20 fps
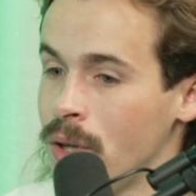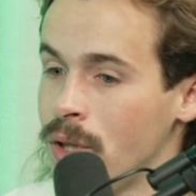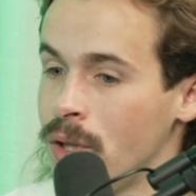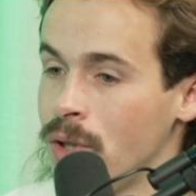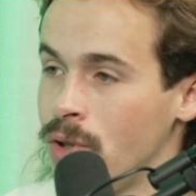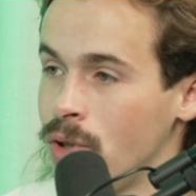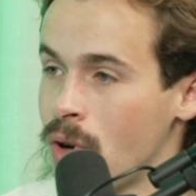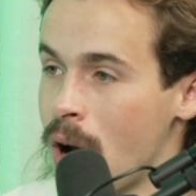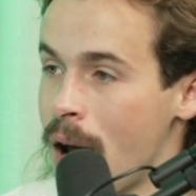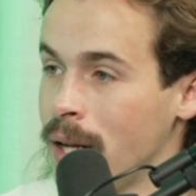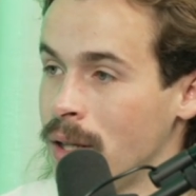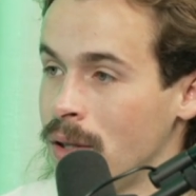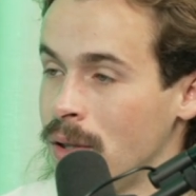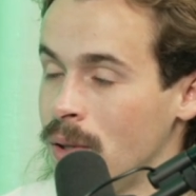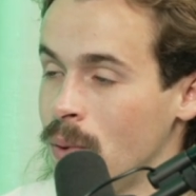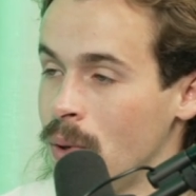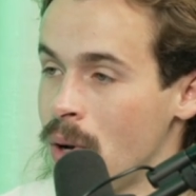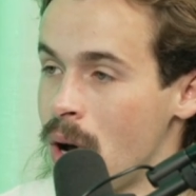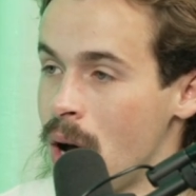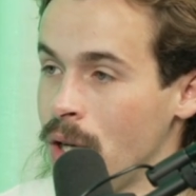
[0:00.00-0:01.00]
to trying to
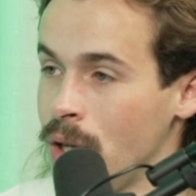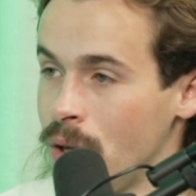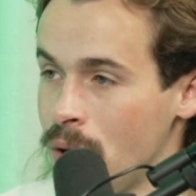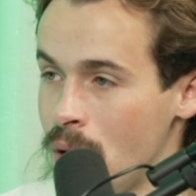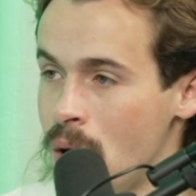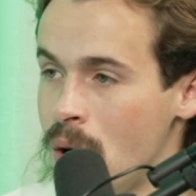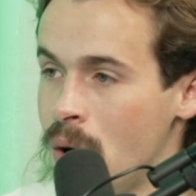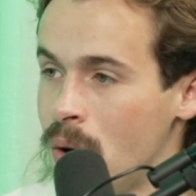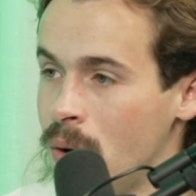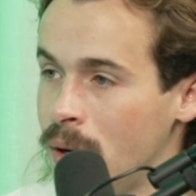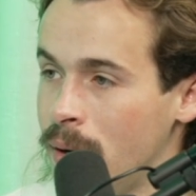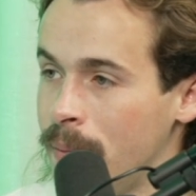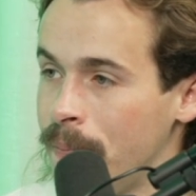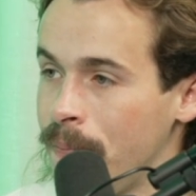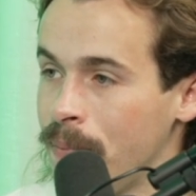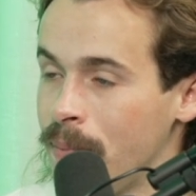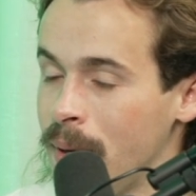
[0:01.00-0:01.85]
do it on your own,